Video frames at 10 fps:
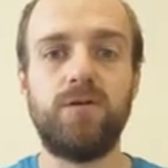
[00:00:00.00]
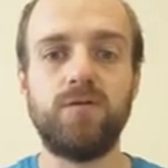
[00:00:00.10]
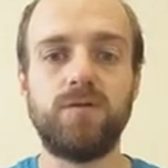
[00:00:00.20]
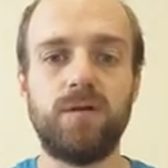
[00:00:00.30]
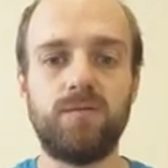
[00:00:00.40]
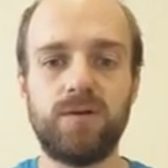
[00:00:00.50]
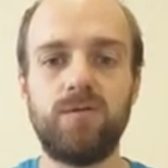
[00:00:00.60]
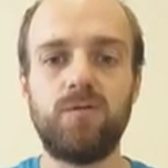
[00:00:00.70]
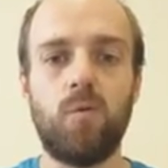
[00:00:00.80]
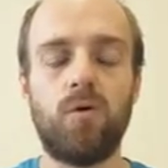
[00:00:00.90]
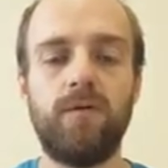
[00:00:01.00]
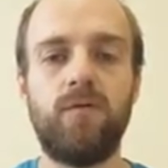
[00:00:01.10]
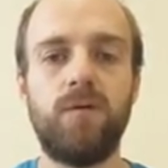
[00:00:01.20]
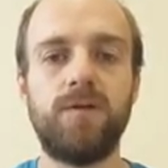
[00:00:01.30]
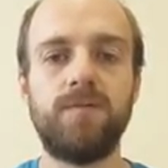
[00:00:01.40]
videos to walk you
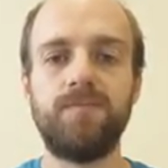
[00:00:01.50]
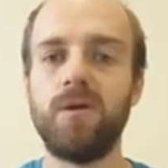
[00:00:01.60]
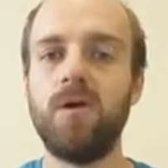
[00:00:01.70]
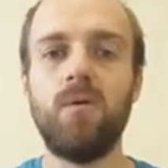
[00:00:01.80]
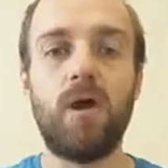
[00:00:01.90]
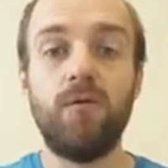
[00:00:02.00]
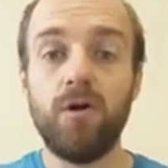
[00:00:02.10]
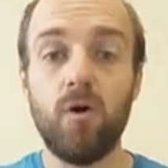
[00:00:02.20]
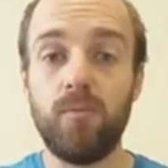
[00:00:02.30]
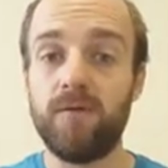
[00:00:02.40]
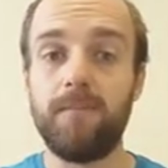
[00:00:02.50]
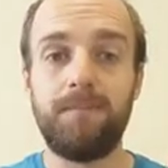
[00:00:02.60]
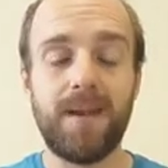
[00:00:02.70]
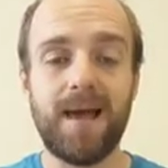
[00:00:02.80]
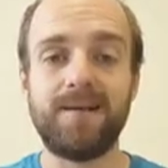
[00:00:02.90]
through it. Well, I really hope you have a
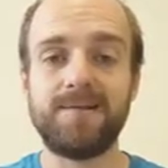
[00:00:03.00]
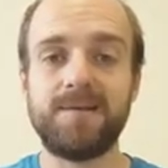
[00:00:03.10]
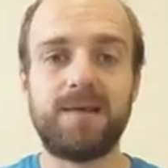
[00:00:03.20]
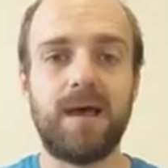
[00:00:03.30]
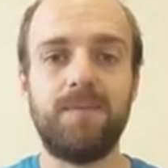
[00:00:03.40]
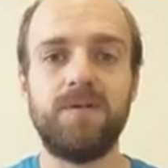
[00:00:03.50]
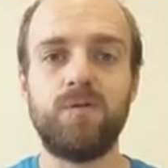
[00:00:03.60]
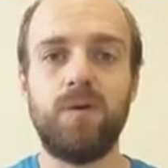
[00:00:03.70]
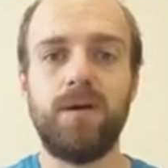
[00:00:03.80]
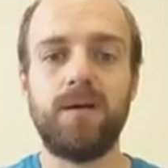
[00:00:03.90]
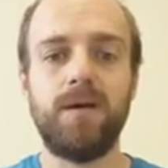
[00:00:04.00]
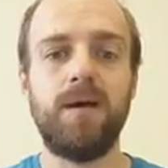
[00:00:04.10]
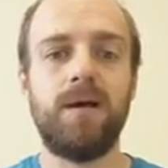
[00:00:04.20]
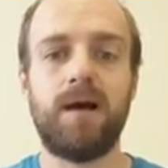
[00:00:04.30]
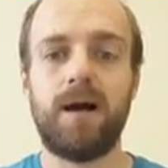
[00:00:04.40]
blessed time this week
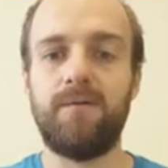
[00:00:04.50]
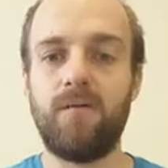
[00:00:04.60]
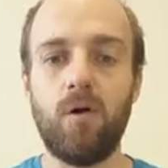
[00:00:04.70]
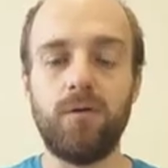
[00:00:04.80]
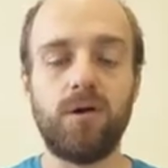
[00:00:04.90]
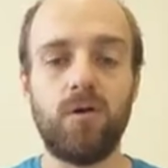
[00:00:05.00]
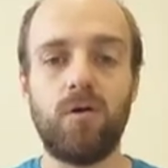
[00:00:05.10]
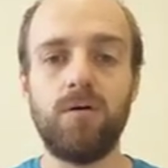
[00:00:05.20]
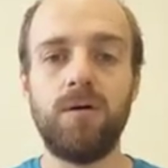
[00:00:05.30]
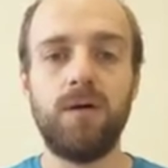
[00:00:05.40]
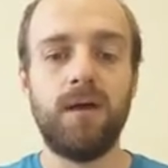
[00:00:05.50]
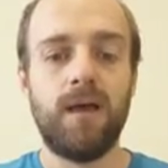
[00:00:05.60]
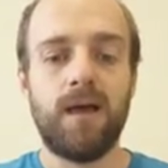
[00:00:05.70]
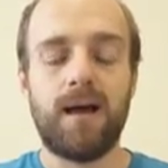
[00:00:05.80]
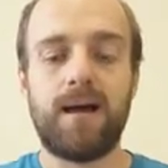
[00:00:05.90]
following along.
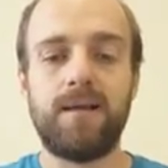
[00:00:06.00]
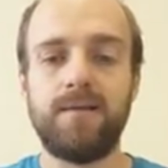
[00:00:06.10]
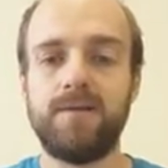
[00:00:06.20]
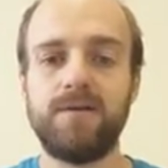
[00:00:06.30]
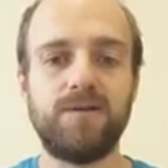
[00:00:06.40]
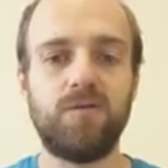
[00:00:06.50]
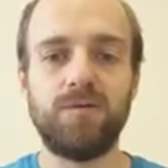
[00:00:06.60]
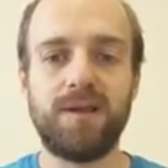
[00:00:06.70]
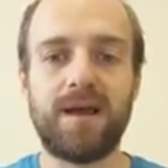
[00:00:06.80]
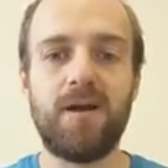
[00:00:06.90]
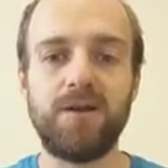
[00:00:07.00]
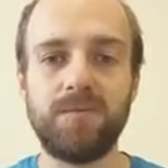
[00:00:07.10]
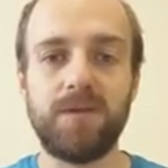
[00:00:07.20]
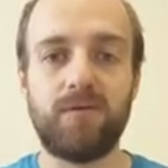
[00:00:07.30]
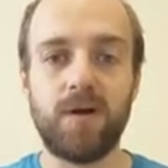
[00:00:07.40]
And it's always
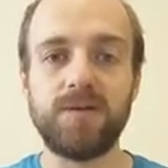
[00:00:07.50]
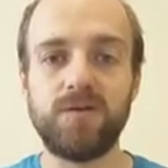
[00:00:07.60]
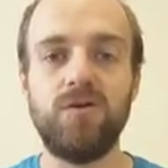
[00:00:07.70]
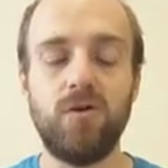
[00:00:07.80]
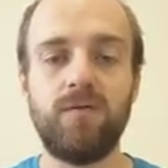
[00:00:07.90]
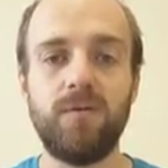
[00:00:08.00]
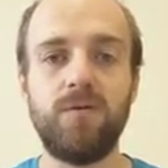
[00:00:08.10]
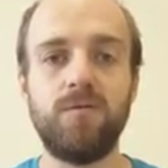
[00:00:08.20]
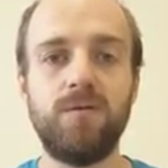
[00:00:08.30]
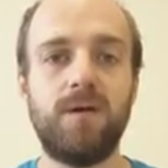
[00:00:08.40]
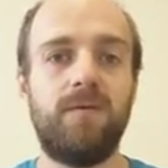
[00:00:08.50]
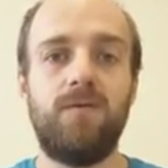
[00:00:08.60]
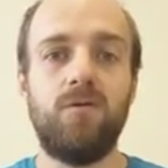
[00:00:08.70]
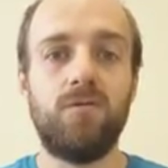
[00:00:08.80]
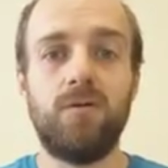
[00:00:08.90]
encouragement for us to hear from you.
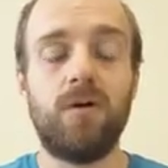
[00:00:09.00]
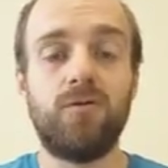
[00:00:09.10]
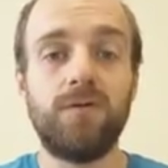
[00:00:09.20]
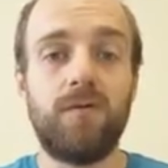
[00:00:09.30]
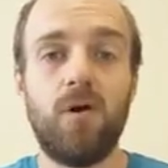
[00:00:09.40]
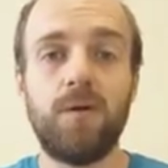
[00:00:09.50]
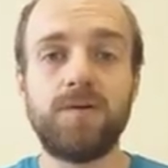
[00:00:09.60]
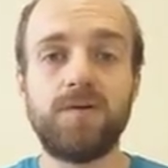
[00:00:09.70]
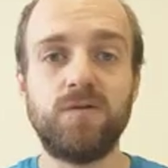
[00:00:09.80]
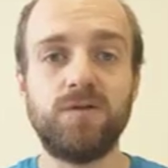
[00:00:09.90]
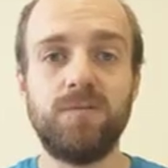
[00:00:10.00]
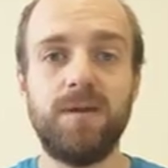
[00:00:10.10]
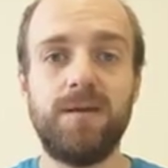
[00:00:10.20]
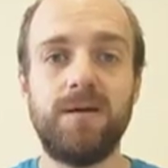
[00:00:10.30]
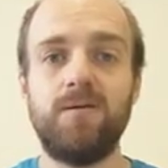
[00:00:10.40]
If you don't follow us on social
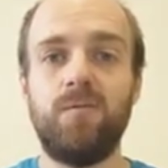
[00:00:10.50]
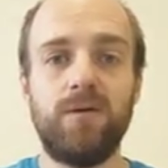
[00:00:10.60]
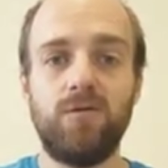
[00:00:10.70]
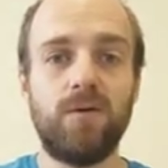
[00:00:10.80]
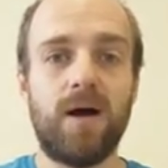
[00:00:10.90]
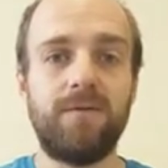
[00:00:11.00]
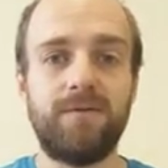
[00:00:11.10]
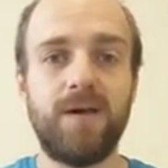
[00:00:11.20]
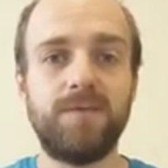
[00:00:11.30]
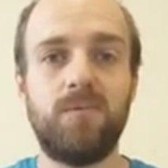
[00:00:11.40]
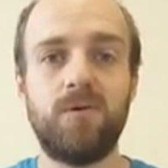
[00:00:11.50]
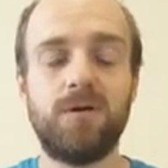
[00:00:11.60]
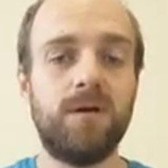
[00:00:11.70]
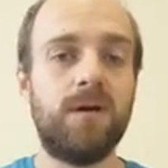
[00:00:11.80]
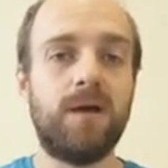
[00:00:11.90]
media, we do have a
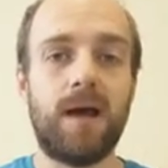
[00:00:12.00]
Facebook